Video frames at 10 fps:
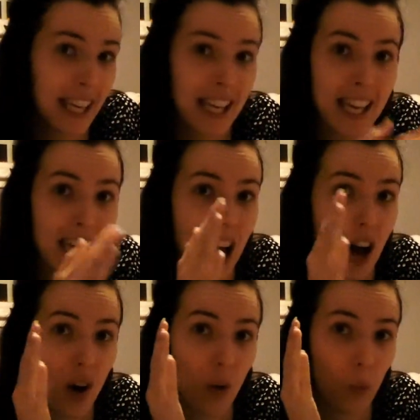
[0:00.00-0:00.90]
He
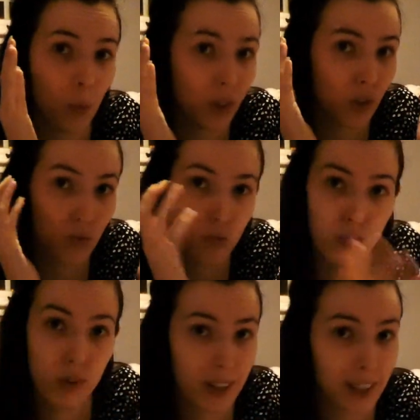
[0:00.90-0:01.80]
was
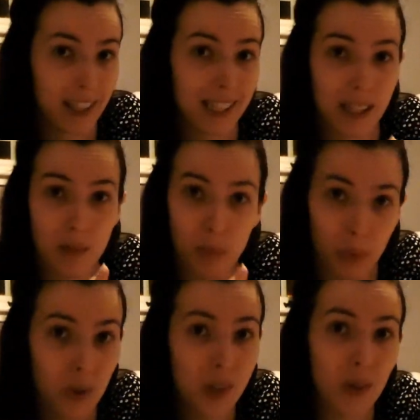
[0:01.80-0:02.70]
ruthless and
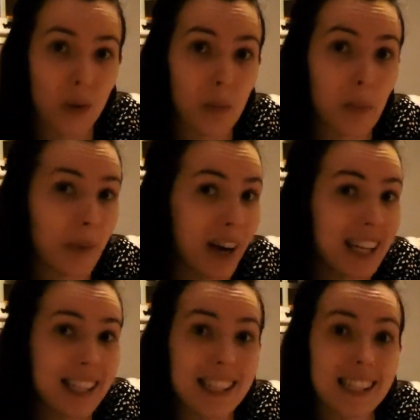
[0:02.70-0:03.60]
brutal,
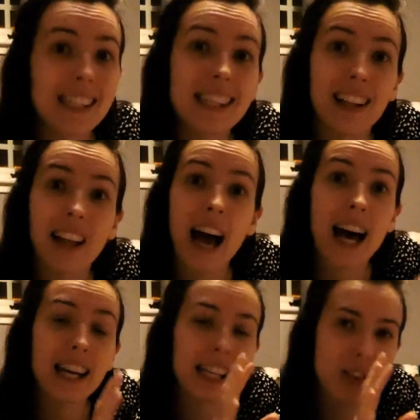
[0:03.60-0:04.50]
but still
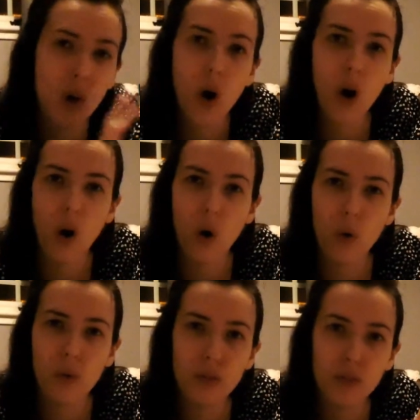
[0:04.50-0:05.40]
had his
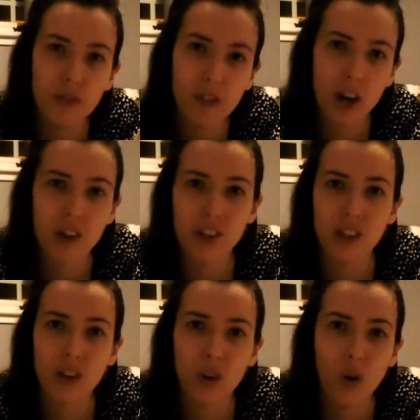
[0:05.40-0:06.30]
own
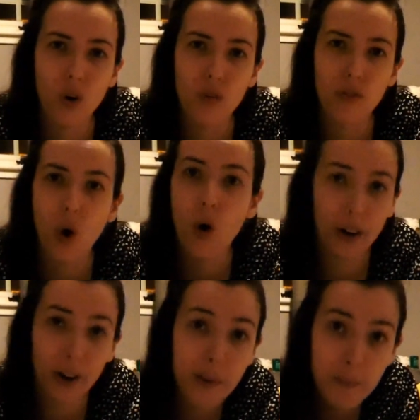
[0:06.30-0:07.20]
version of
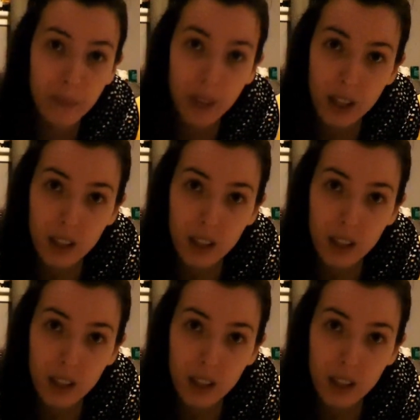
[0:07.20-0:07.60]
honour.